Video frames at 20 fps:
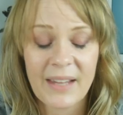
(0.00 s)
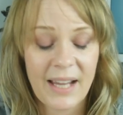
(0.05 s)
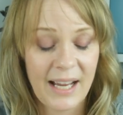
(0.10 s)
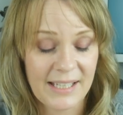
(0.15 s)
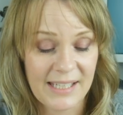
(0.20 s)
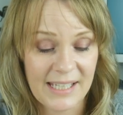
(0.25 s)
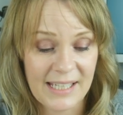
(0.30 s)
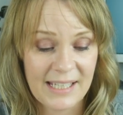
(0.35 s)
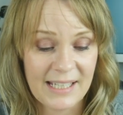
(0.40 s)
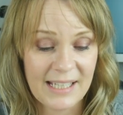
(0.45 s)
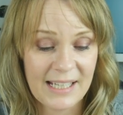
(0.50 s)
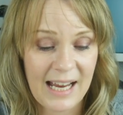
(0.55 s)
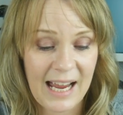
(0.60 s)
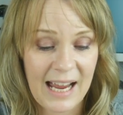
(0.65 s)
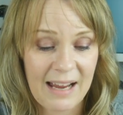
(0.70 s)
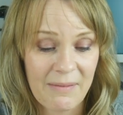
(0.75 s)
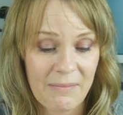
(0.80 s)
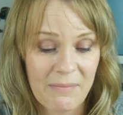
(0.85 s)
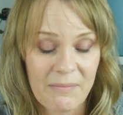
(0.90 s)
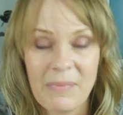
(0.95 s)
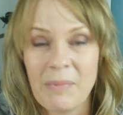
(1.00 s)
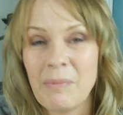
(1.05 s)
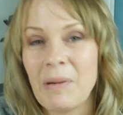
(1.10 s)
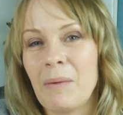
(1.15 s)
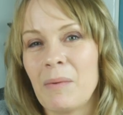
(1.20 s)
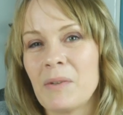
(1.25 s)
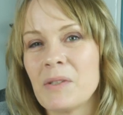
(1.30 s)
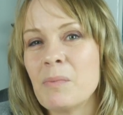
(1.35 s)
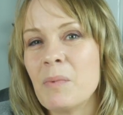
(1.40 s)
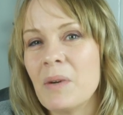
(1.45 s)
I
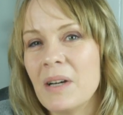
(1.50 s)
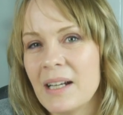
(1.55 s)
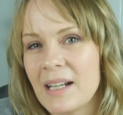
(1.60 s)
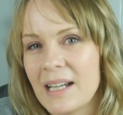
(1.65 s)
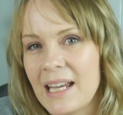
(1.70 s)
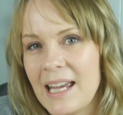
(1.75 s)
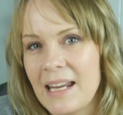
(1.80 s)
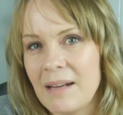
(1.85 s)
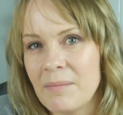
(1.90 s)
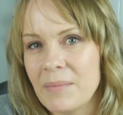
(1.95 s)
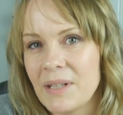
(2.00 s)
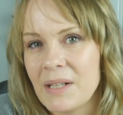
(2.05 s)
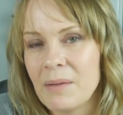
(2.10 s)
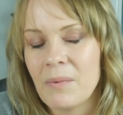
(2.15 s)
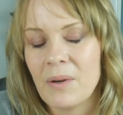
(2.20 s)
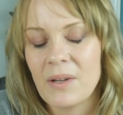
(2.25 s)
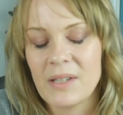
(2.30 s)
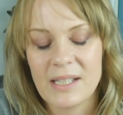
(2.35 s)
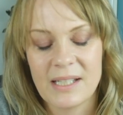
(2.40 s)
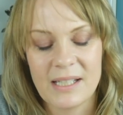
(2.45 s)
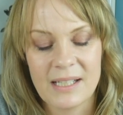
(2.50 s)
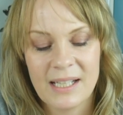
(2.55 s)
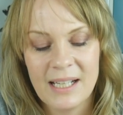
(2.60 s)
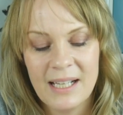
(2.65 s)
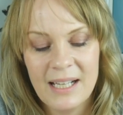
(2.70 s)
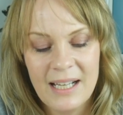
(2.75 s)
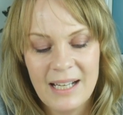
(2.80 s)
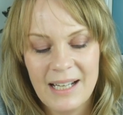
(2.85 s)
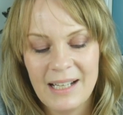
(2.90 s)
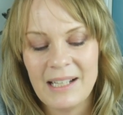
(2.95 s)
was working, but it wasn't
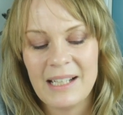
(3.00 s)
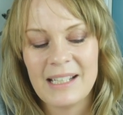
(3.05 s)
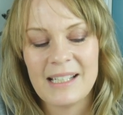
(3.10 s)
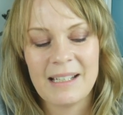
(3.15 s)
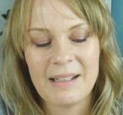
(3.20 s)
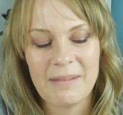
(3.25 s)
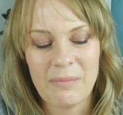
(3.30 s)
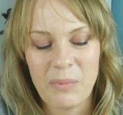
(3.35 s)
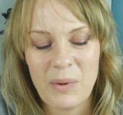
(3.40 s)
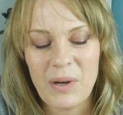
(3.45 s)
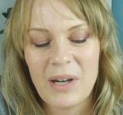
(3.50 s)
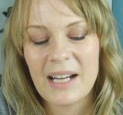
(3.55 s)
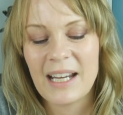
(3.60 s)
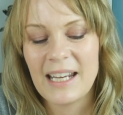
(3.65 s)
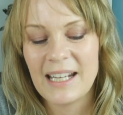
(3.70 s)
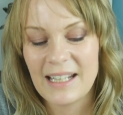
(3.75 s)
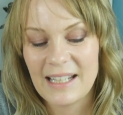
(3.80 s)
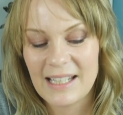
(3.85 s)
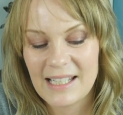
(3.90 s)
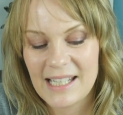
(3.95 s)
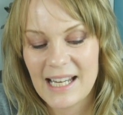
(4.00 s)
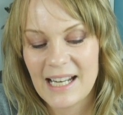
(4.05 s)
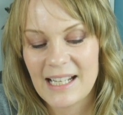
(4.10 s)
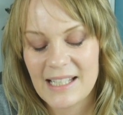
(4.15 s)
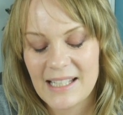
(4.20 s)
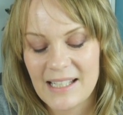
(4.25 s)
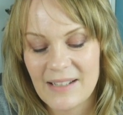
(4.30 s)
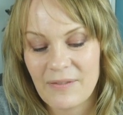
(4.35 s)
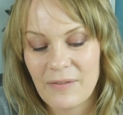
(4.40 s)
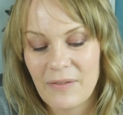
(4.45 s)
working in the
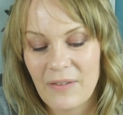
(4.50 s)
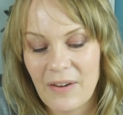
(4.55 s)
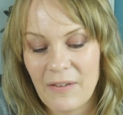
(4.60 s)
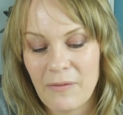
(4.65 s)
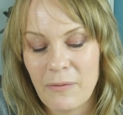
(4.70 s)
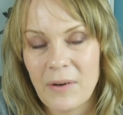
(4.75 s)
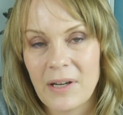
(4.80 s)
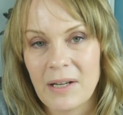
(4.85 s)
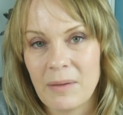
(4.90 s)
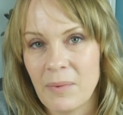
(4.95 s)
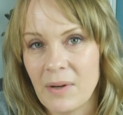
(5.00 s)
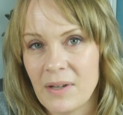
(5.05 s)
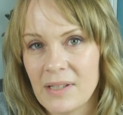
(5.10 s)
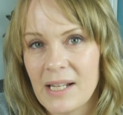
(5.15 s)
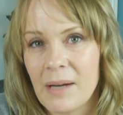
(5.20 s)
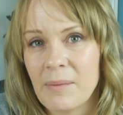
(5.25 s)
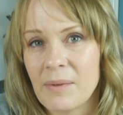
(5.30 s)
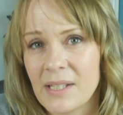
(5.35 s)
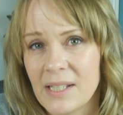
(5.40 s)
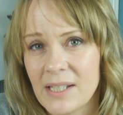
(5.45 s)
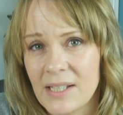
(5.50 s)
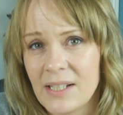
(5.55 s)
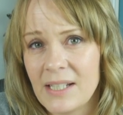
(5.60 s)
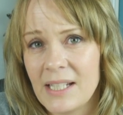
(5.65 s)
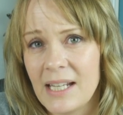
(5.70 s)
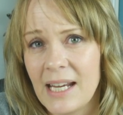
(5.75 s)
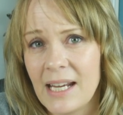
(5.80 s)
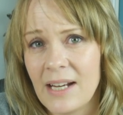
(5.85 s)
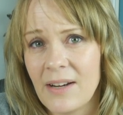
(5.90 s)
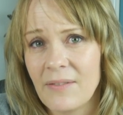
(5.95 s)
sense of what it was. I was
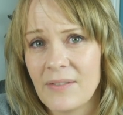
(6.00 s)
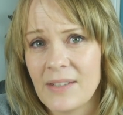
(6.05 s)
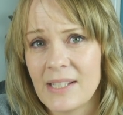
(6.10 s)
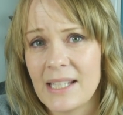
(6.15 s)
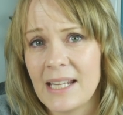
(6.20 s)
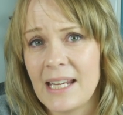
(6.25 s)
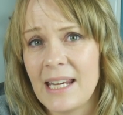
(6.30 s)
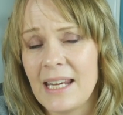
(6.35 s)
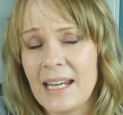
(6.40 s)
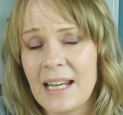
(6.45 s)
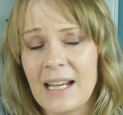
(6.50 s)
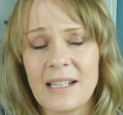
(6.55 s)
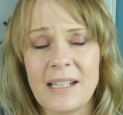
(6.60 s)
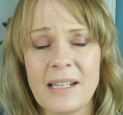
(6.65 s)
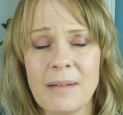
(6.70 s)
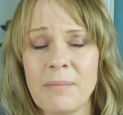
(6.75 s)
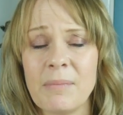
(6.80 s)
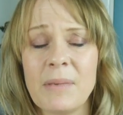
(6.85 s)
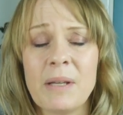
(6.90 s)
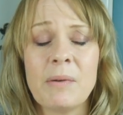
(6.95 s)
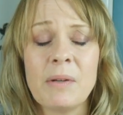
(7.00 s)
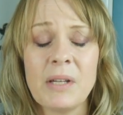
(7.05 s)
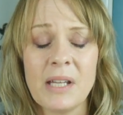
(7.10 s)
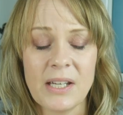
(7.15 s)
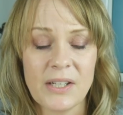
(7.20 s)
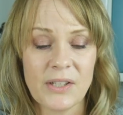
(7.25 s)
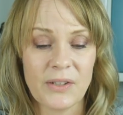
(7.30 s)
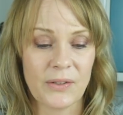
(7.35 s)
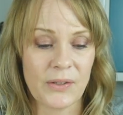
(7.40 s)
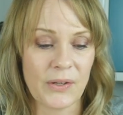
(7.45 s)
studying. Obviously
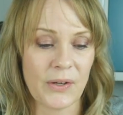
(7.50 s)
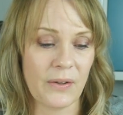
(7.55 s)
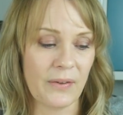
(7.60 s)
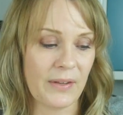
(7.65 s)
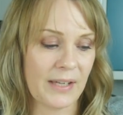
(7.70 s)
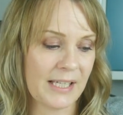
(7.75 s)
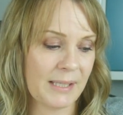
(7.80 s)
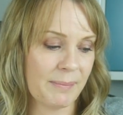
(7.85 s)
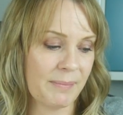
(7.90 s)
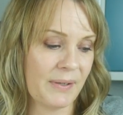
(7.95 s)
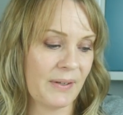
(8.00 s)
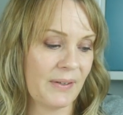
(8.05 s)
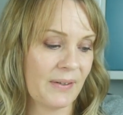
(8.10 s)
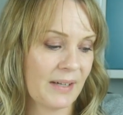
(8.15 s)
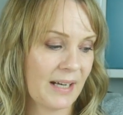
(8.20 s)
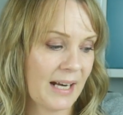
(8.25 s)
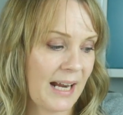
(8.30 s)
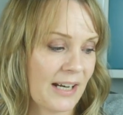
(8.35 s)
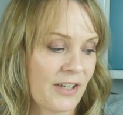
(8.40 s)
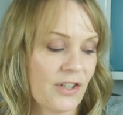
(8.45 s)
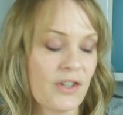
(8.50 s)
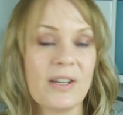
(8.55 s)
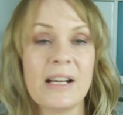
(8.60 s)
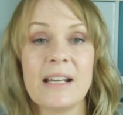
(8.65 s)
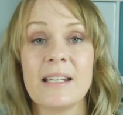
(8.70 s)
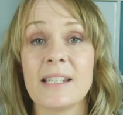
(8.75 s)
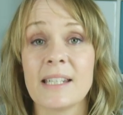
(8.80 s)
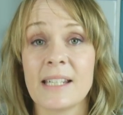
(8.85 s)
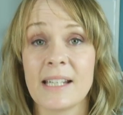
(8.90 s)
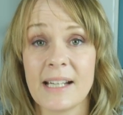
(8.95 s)
you don't know this, but I
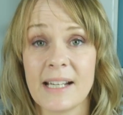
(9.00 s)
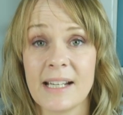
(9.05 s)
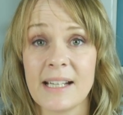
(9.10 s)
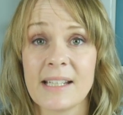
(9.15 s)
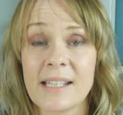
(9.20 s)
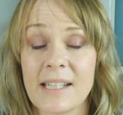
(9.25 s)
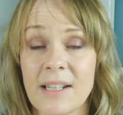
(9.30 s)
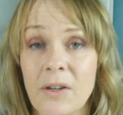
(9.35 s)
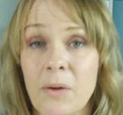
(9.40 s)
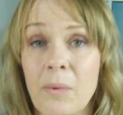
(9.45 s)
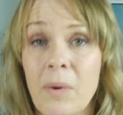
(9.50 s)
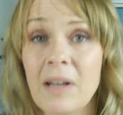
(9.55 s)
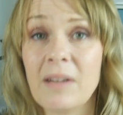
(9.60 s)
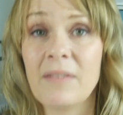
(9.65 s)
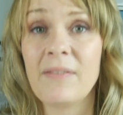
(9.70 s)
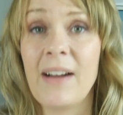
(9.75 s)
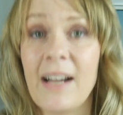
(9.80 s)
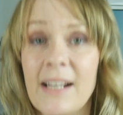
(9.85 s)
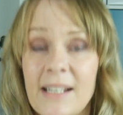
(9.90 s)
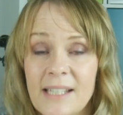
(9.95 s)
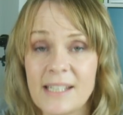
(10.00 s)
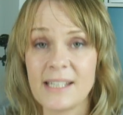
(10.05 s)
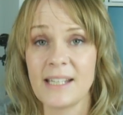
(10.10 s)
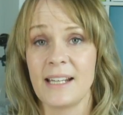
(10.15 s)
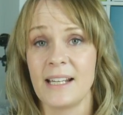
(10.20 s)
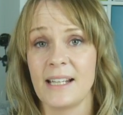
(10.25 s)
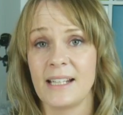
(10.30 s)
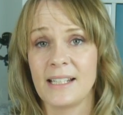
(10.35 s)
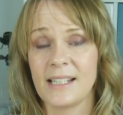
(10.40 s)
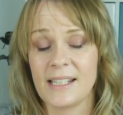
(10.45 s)
trained as a nurse and qualified as a
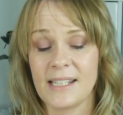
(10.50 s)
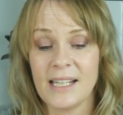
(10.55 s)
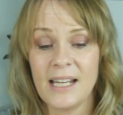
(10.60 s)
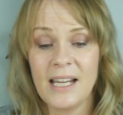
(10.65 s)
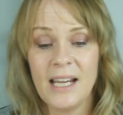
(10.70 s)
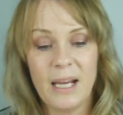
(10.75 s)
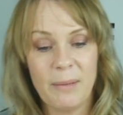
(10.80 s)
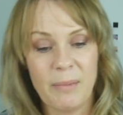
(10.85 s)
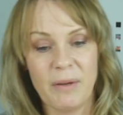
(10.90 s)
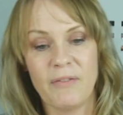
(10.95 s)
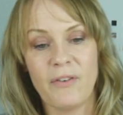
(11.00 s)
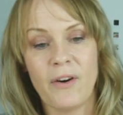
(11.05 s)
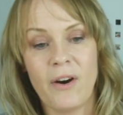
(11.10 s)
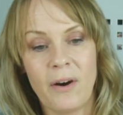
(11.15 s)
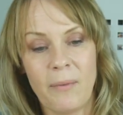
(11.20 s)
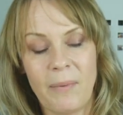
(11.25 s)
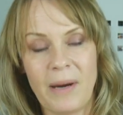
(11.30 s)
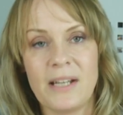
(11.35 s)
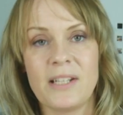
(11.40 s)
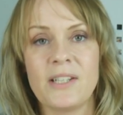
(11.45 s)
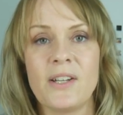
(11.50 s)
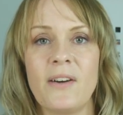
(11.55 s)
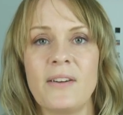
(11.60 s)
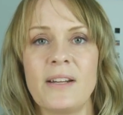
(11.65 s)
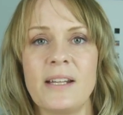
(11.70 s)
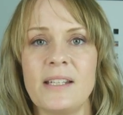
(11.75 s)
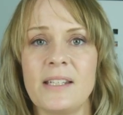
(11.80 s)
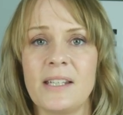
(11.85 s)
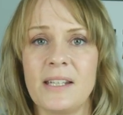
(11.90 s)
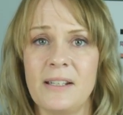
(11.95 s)
nurse before I went on
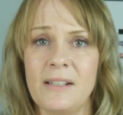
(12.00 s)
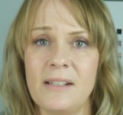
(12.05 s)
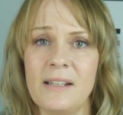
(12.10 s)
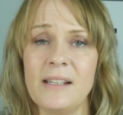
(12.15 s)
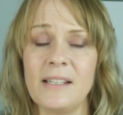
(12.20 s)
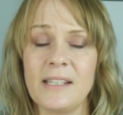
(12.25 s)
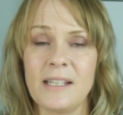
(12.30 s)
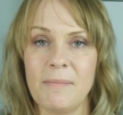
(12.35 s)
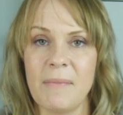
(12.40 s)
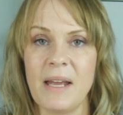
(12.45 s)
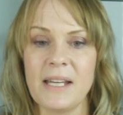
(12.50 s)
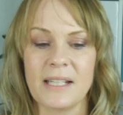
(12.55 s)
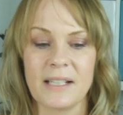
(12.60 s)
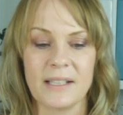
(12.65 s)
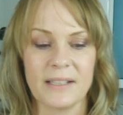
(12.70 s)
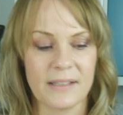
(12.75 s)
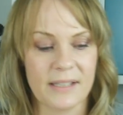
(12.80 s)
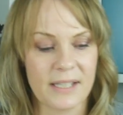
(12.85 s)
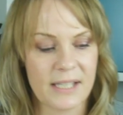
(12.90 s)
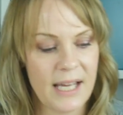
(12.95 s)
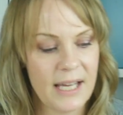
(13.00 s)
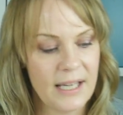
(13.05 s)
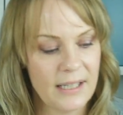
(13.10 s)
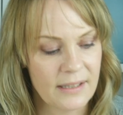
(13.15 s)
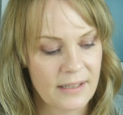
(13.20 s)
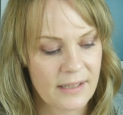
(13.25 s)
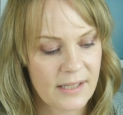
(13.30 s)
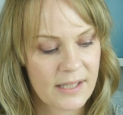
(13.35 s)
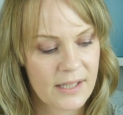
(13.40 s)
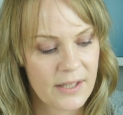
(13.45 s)
into medical
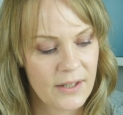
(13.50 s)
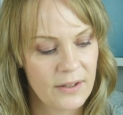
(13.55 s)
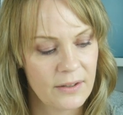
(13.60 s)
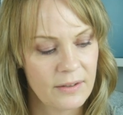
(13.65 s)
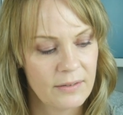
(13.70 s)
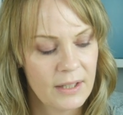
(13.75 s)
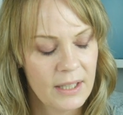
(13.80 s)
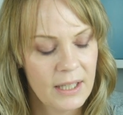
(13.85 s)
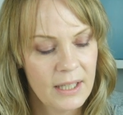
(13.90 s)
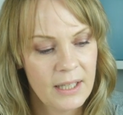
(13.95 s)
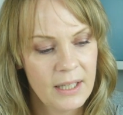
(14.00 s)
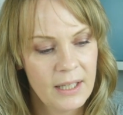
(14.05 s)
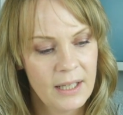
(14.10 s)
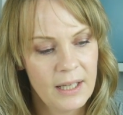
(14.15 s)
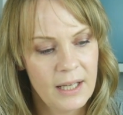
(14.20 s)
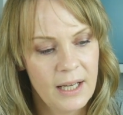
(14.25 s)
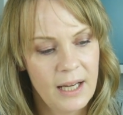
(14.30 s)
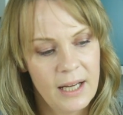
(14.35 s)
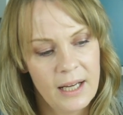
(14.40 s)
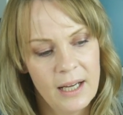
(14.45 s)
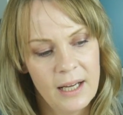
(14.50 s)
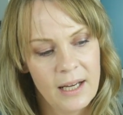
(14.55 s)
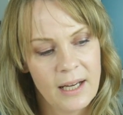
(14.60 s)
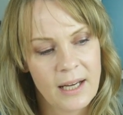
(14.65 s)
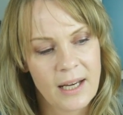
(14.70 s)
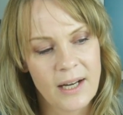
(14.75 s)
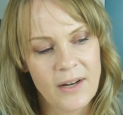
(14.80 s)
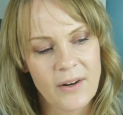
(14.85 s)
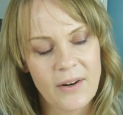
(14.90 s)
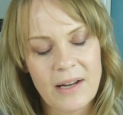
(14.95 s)
sales. So
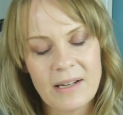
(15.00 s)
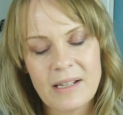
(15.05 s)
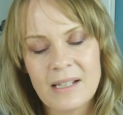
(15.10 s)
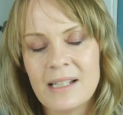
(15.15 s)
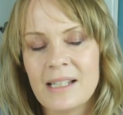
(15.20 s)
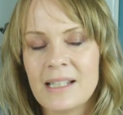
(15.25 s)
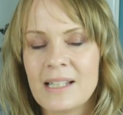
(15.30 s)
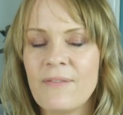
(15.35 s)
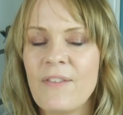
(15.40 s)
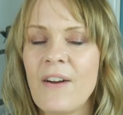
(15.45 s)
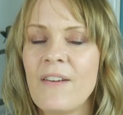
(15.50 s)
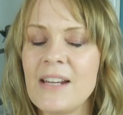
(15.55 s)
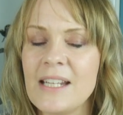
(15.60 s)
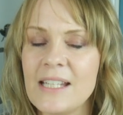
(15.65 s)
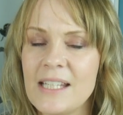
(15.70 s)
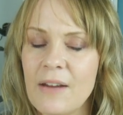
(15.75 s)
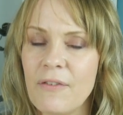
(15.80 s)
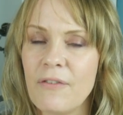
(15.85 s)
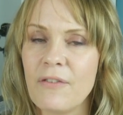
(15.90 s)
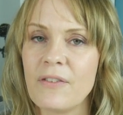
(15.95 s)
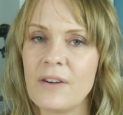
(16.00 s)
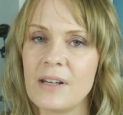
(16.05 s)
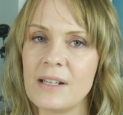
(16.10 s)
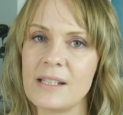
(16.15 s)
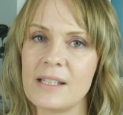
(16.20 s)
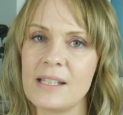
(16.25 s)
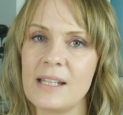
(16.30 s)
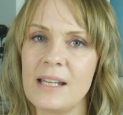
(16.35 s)
you know, it's very different